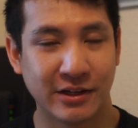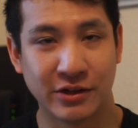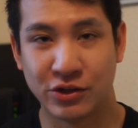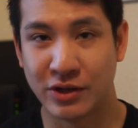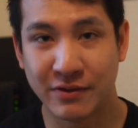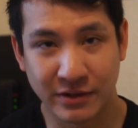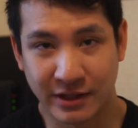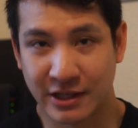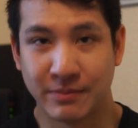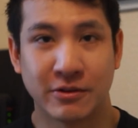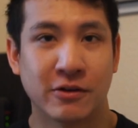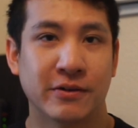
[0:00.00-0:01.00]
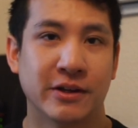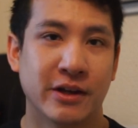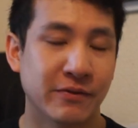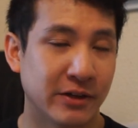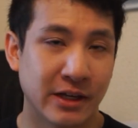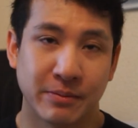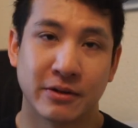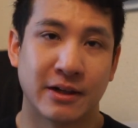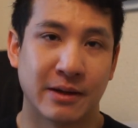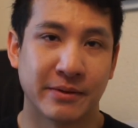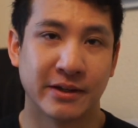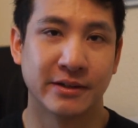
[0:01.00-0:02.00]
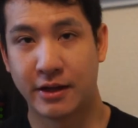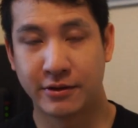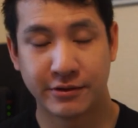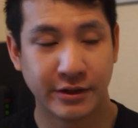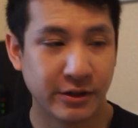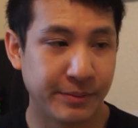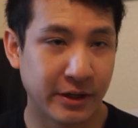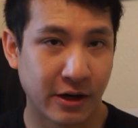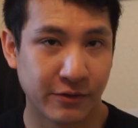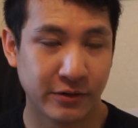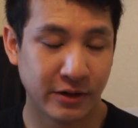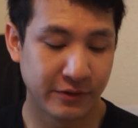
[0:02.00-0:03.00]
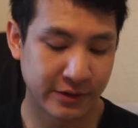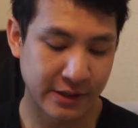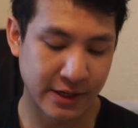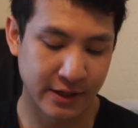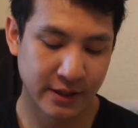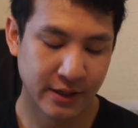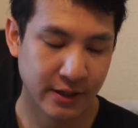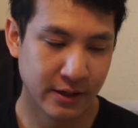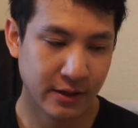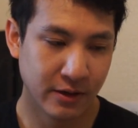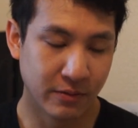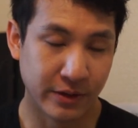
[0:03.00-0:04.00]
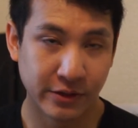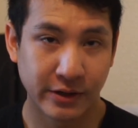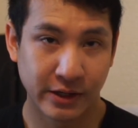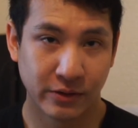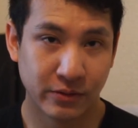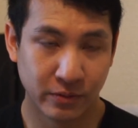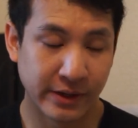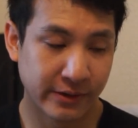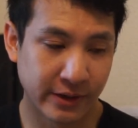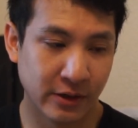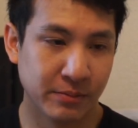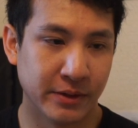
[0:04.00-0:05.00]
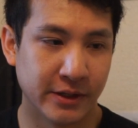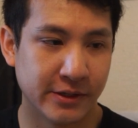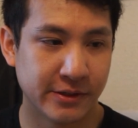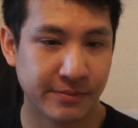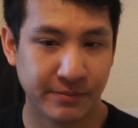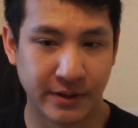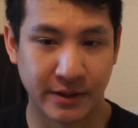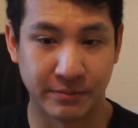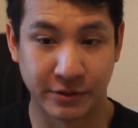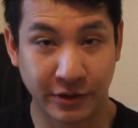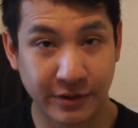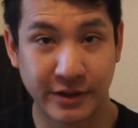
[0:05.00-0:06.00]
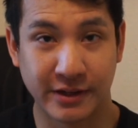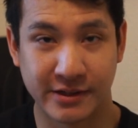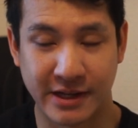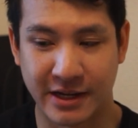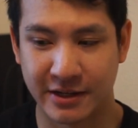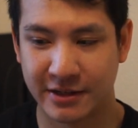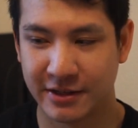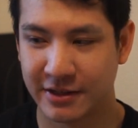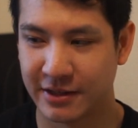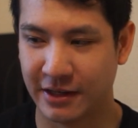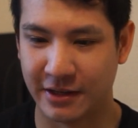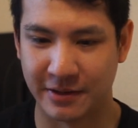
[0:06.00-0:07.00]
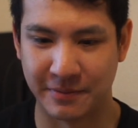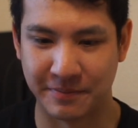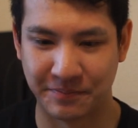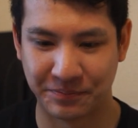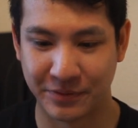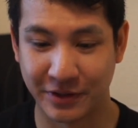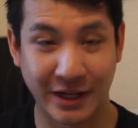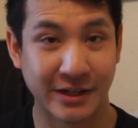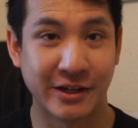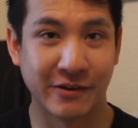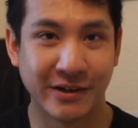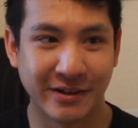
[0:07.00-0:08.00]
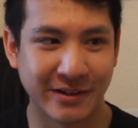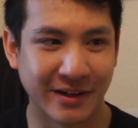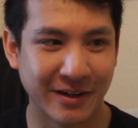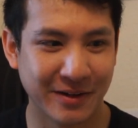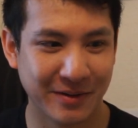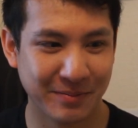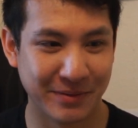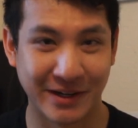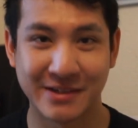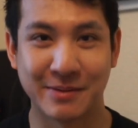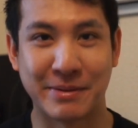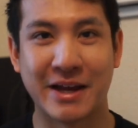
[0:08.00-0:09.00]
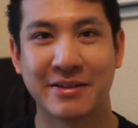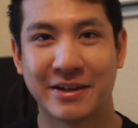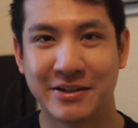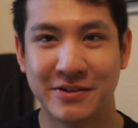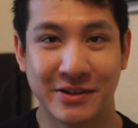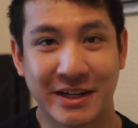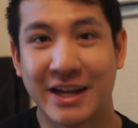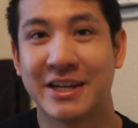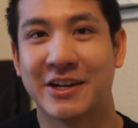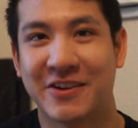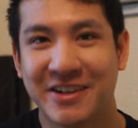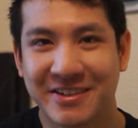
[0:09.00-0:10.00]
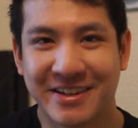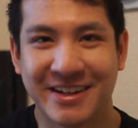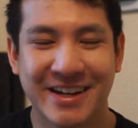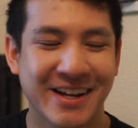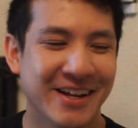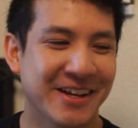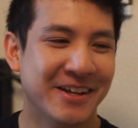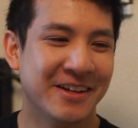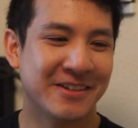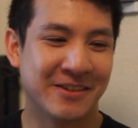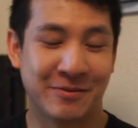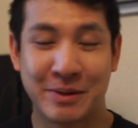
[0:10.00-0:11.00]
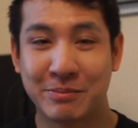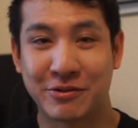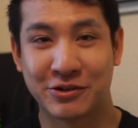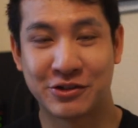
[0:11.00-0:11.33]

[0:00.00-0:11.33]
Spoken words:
You have to keep going. You have to keep climbing. Another thing to be careful of is that when you're wearing earbuds, the good thing is that you can't hear anything, but that's a bad thing too. You can't hear anything. So if people are